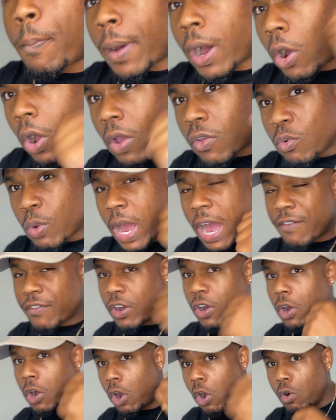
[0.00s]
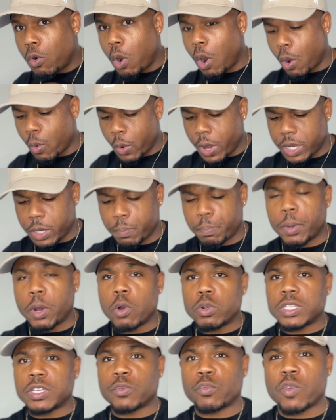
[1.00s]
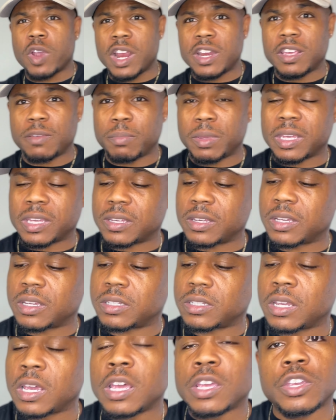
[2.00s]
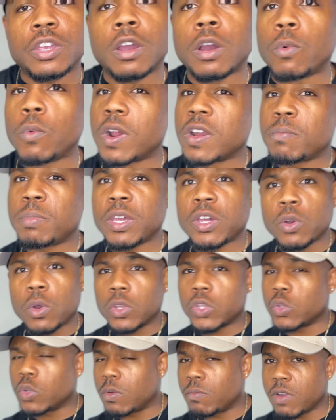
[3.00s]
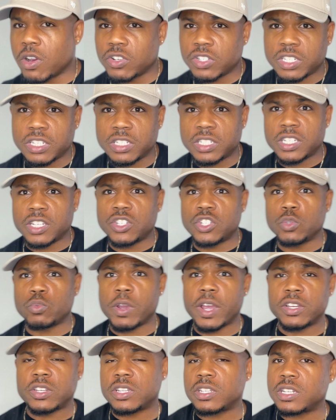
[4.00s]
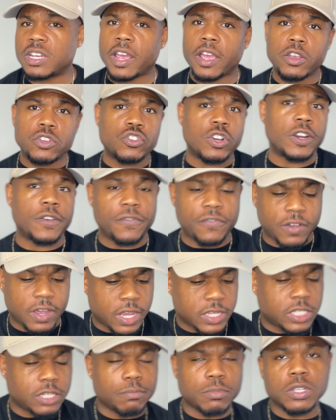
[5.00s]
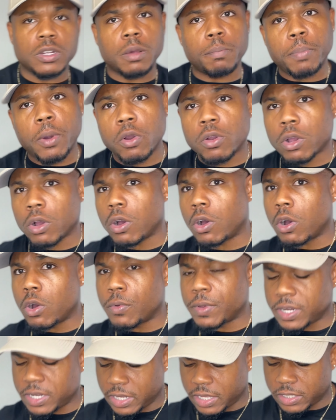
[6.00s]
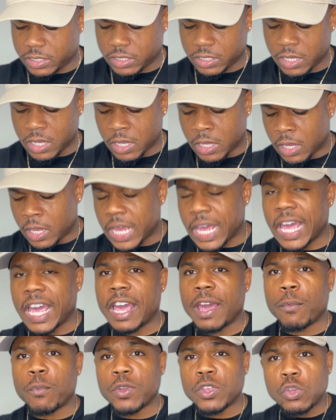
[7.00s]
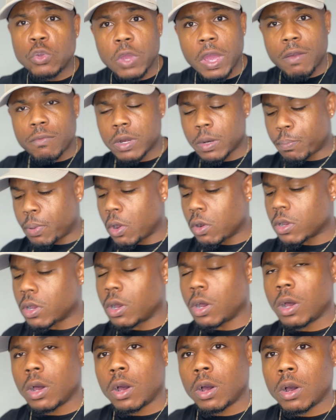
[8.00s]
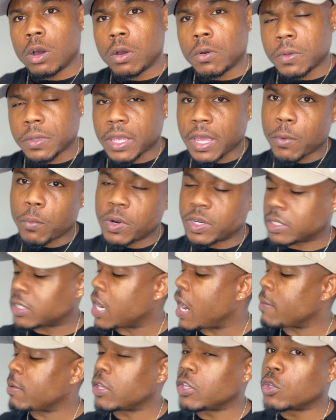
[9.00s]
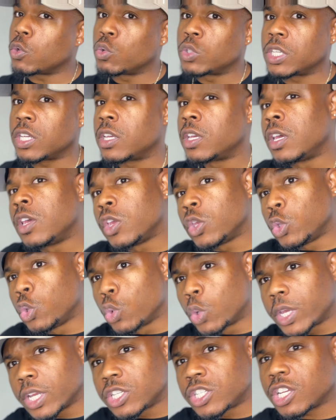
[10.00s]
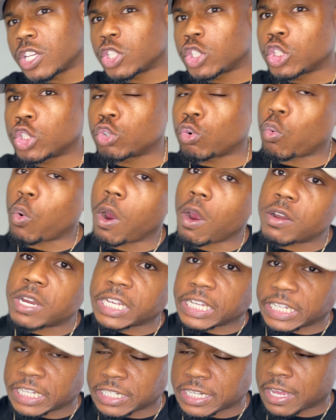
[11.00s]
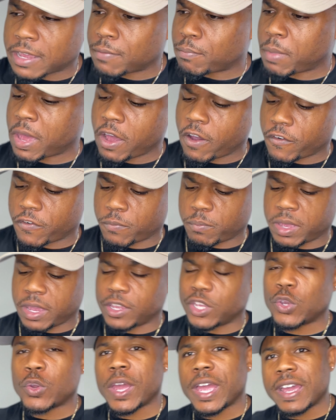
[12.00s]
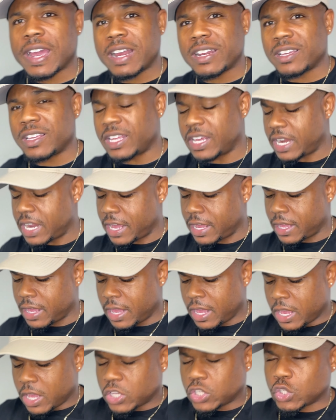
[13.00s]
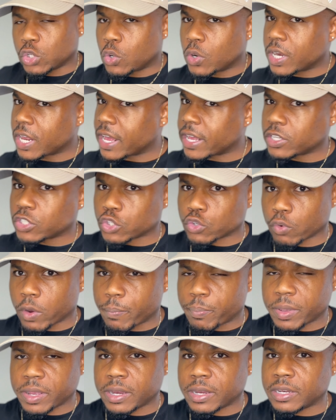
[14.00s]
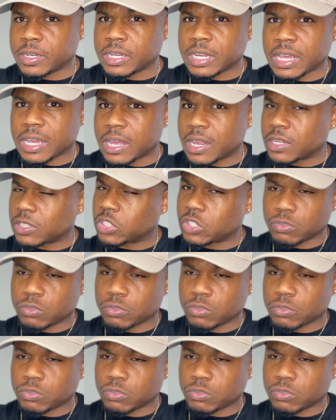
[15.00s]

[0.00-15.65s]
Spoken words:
have a hole already poked and ready because you don't want to be going through emergency situations. Now you're trying to find something to poke a hole in this, and when you're able to poke a hole, and when it's time to use it, you can just squirt it in their mouth, man. You ain't got to. It ain't dripping, and